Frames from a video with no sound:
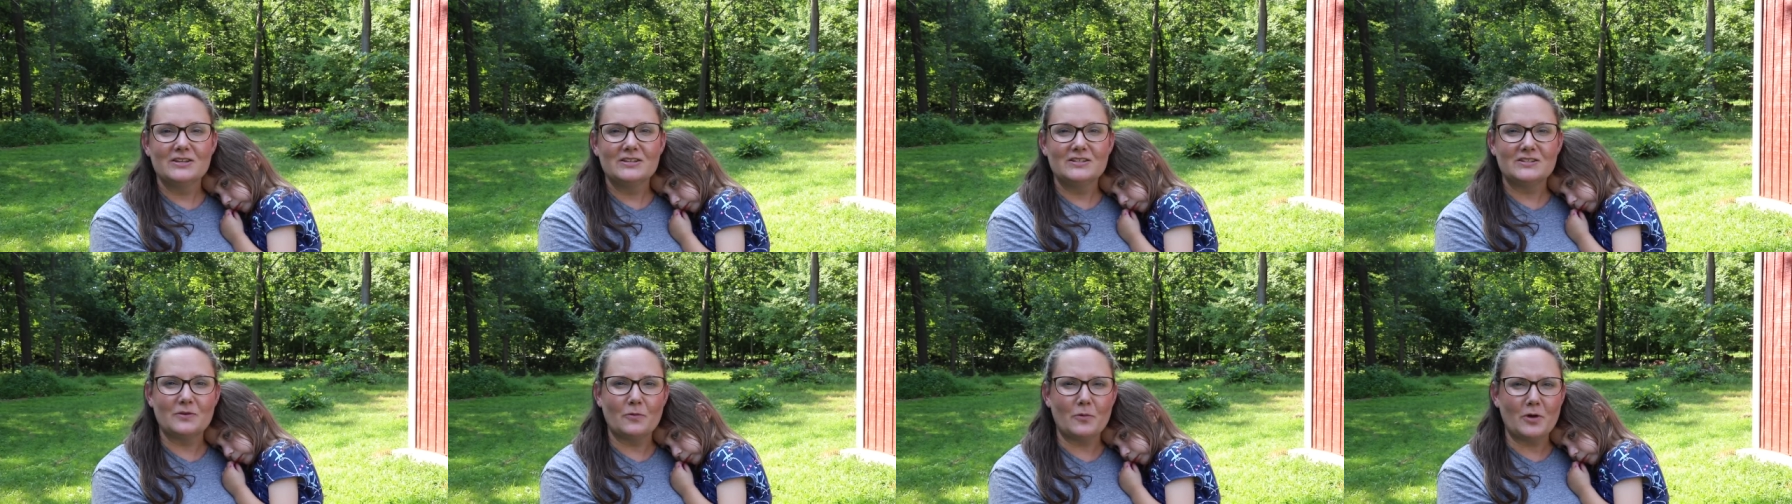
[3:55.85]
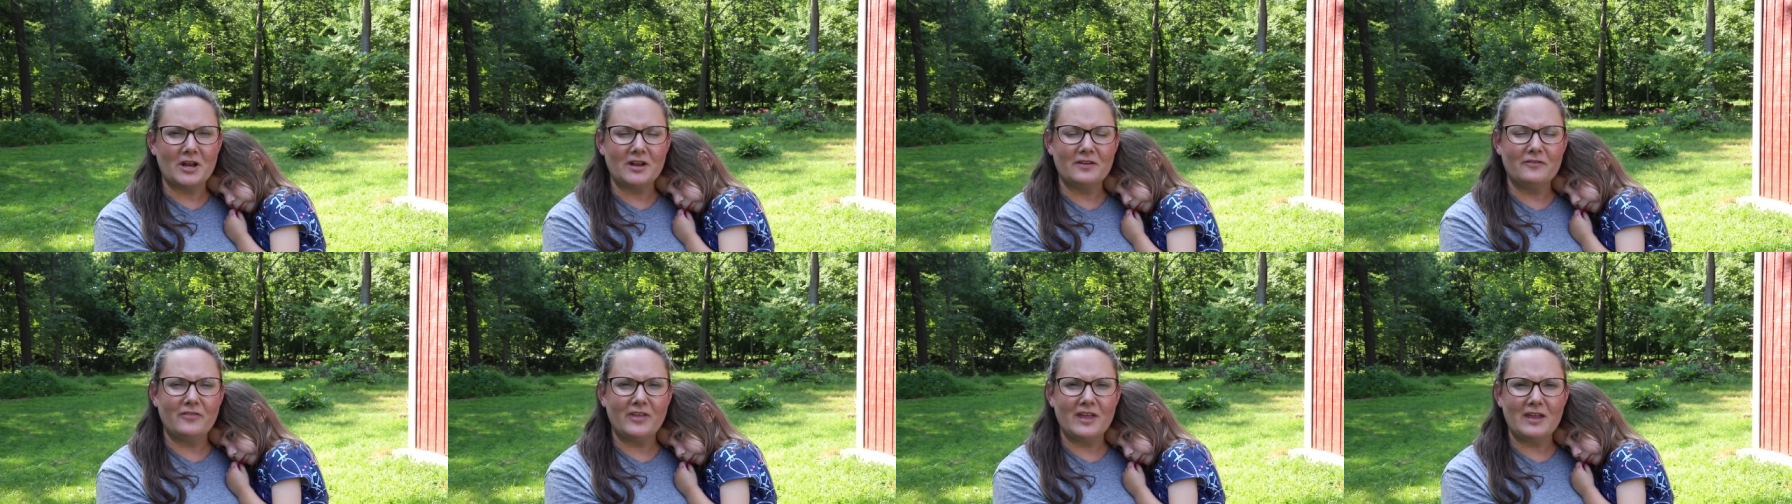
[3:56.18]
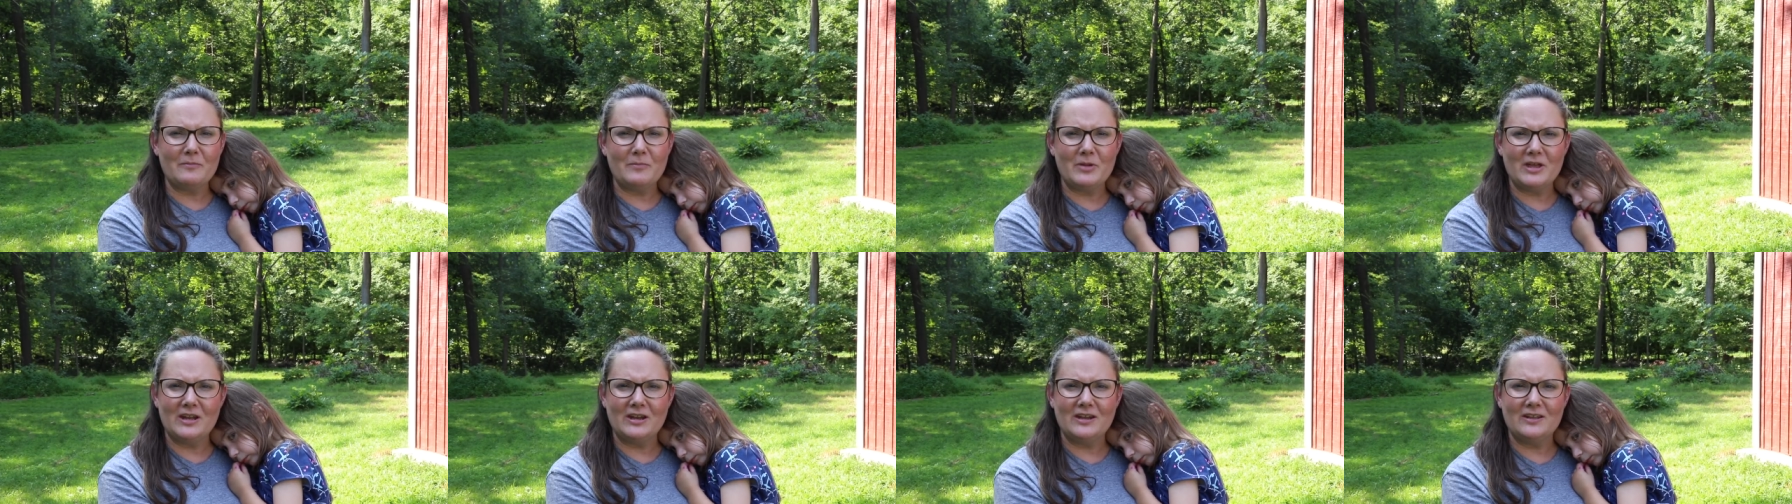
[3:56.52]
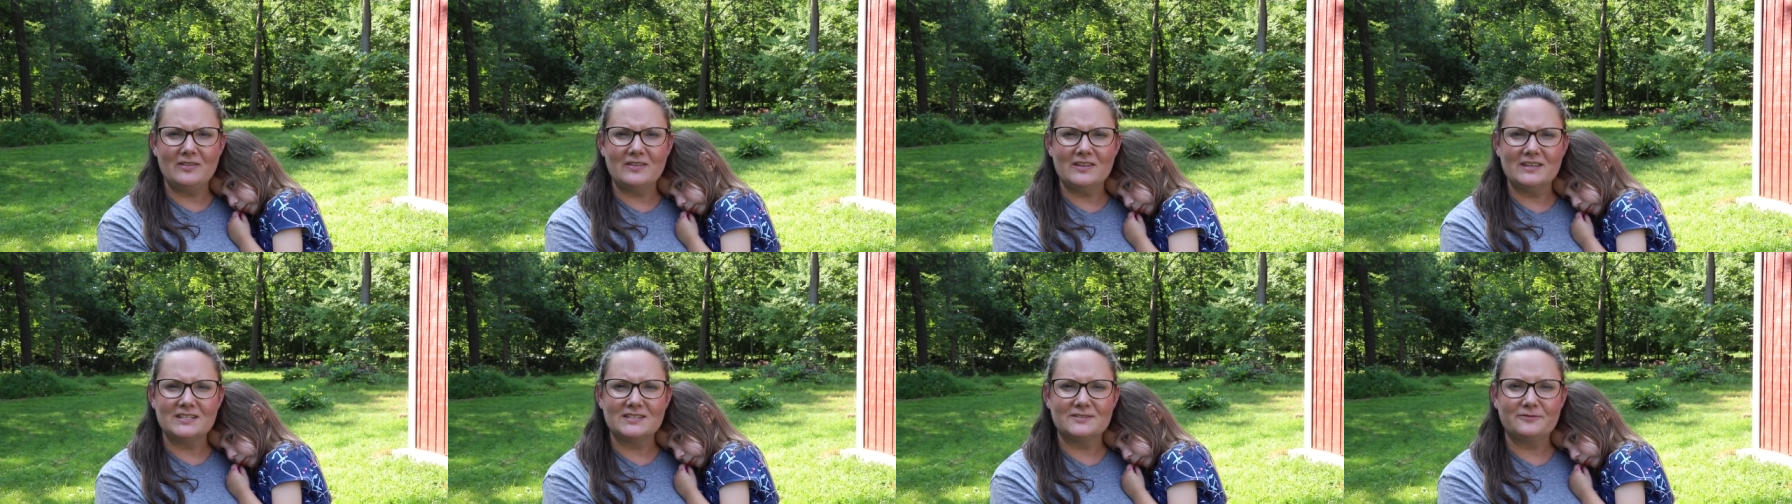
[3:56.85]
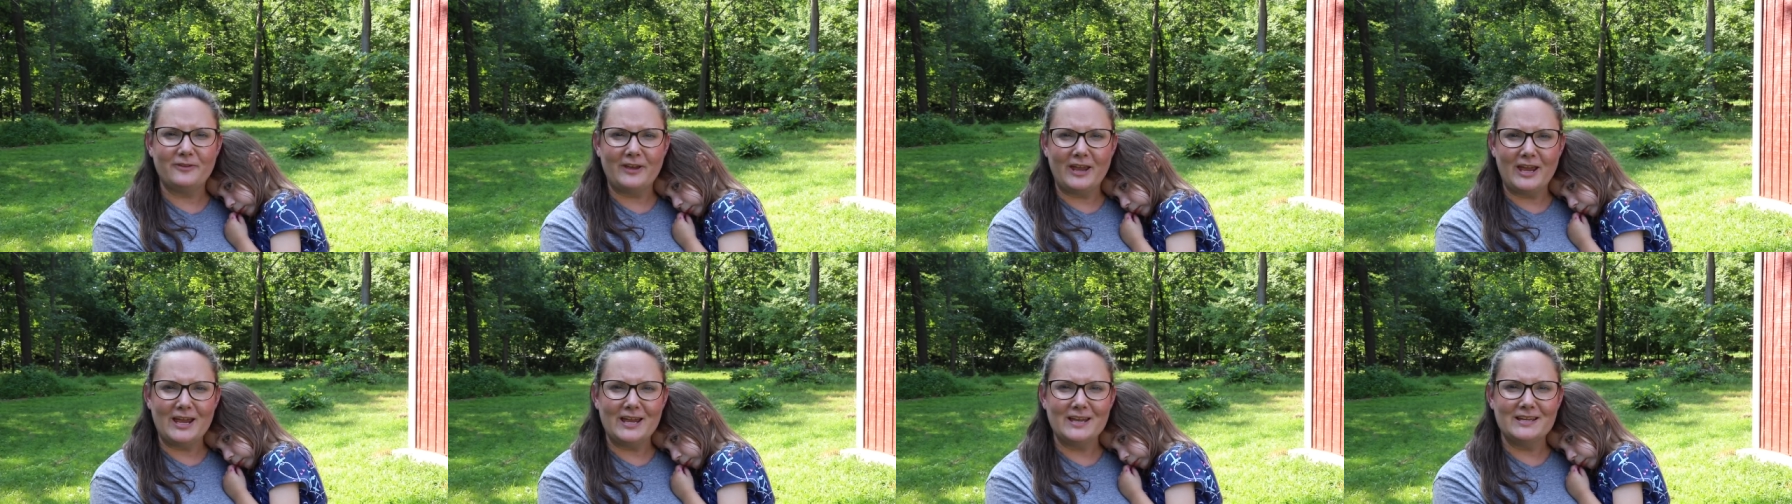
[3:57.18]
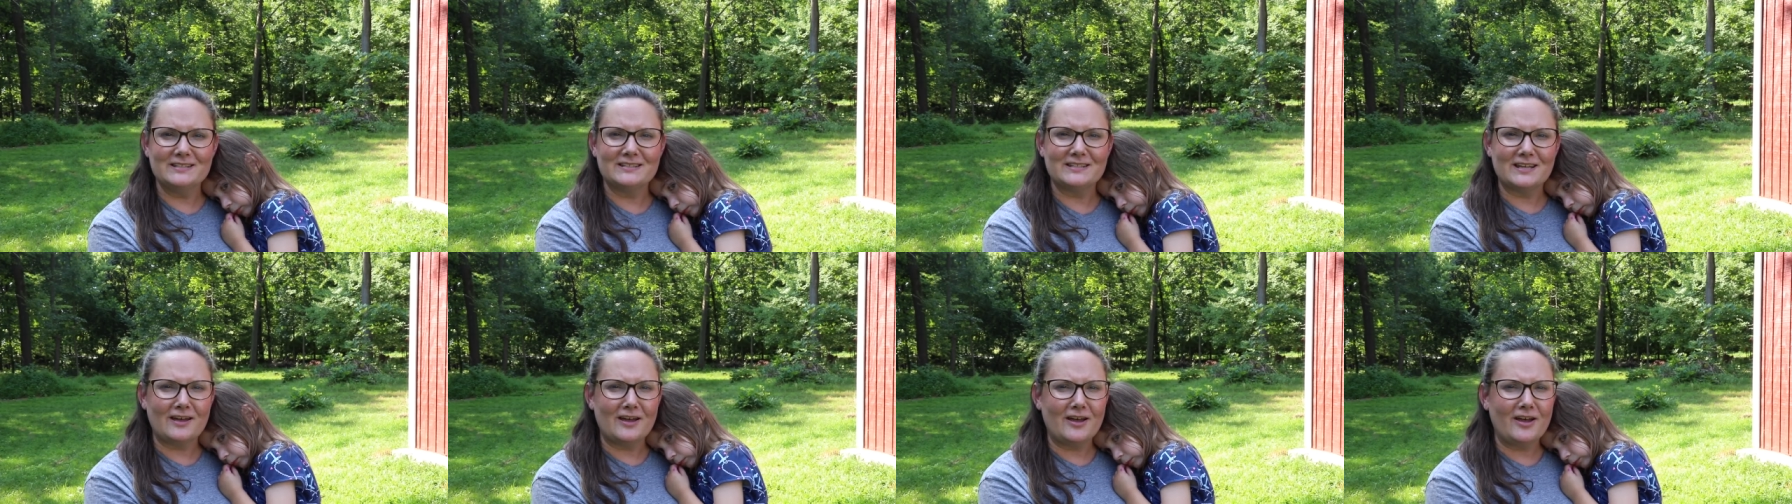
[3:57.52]
So what have they been in this
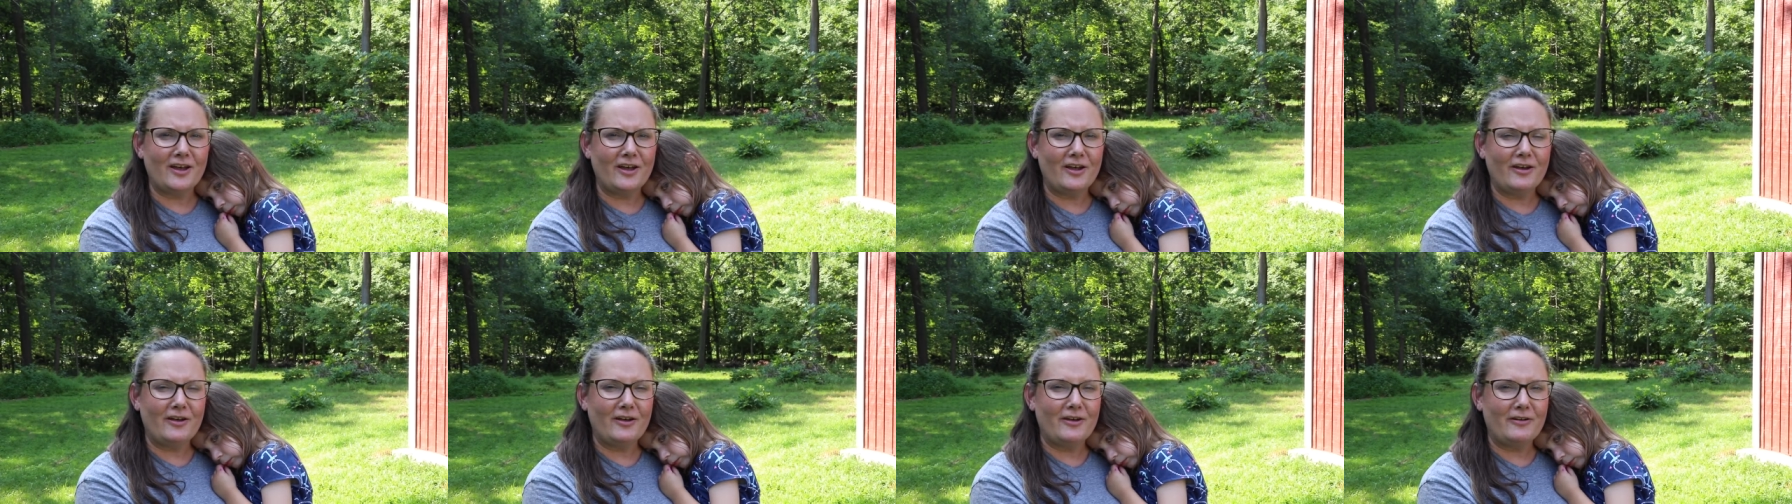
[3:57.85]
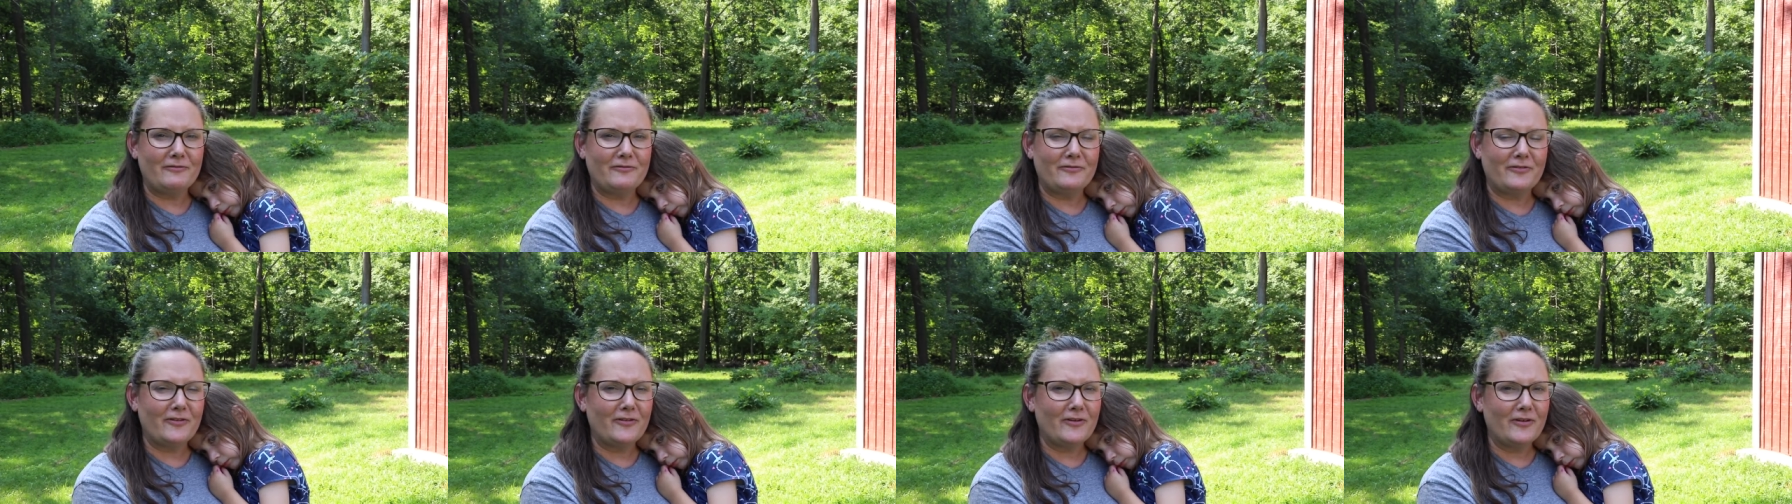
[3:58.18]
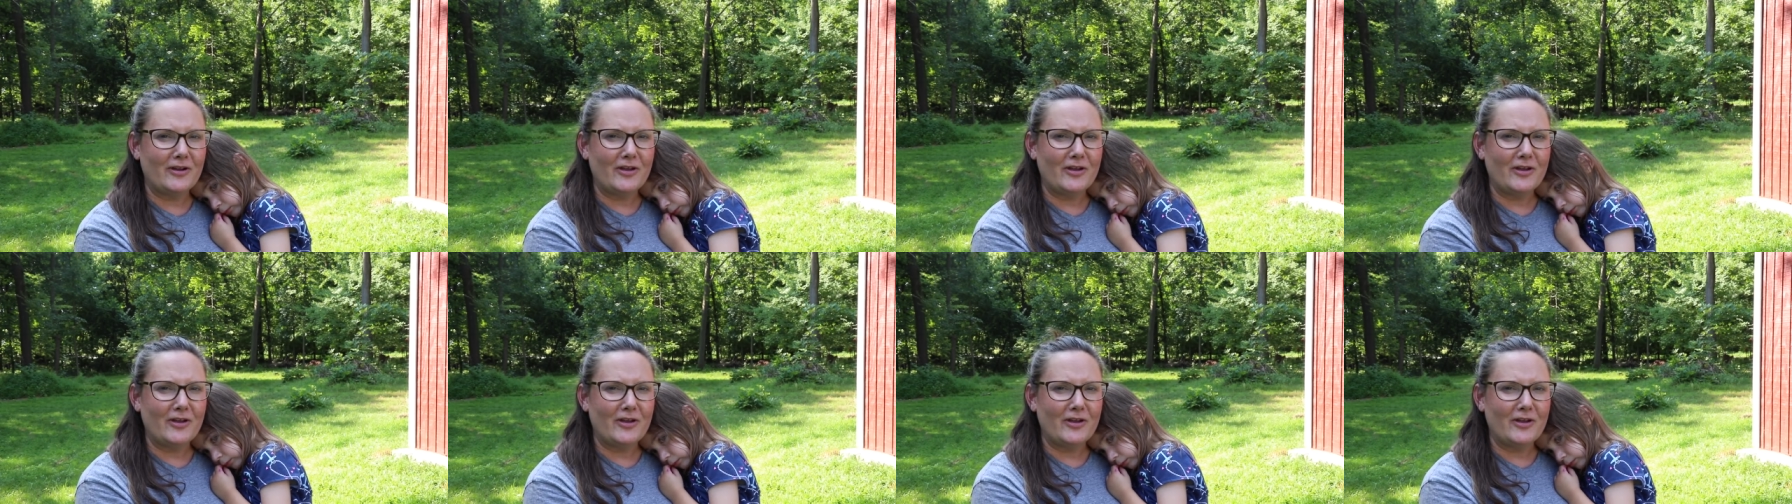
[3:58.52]
phase of